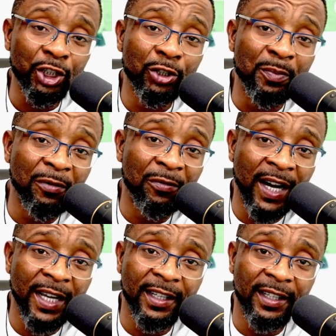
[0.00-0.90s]

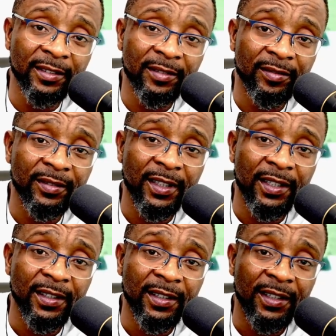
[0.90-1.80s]
final.
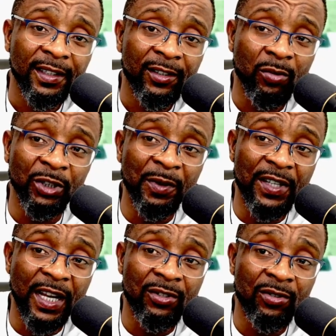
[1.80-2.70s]
So which means
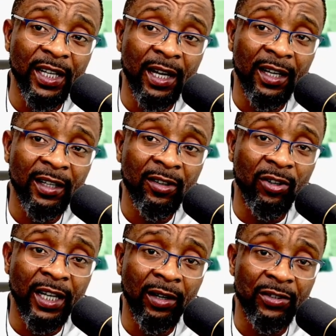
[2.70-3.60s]
there's no other court
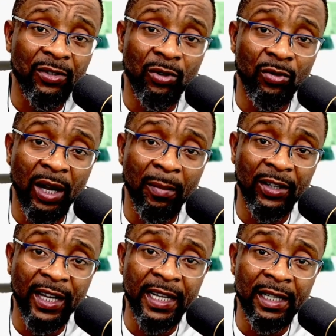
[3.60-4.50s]
that is going to rule about
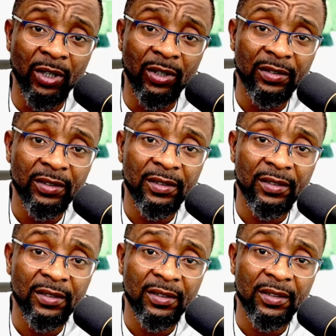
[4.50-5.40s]
that anymore.
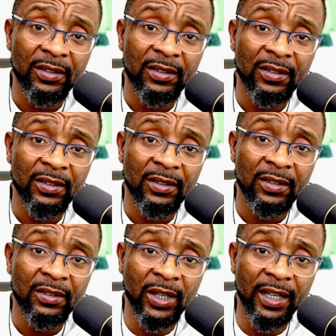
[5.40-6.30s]

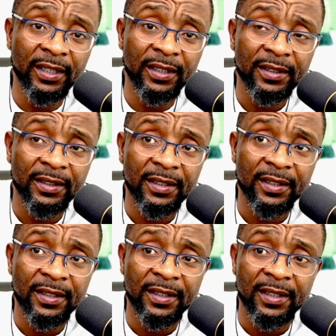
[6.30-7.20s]
Right?
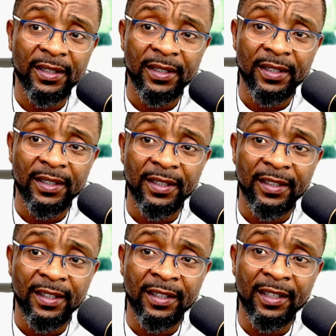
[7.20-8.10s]

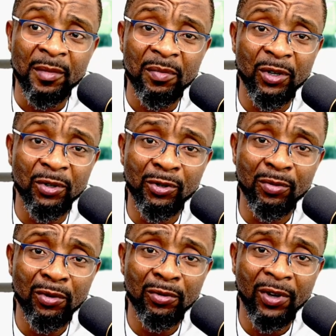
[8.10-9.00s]
And then maybe
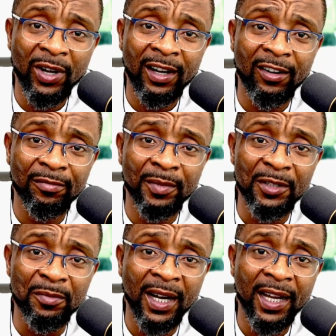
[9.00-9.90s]
Odogbolu local government,
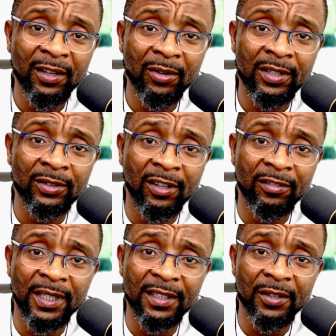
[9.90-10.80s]
my local
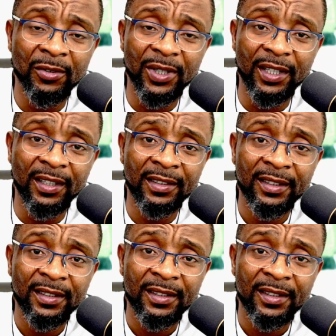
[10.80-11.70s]
government area,
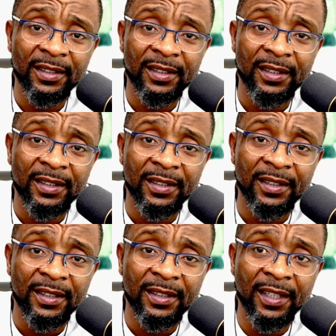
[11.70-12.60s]

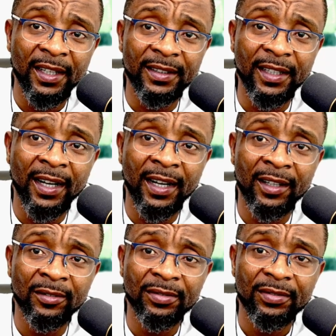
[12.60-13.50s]
can have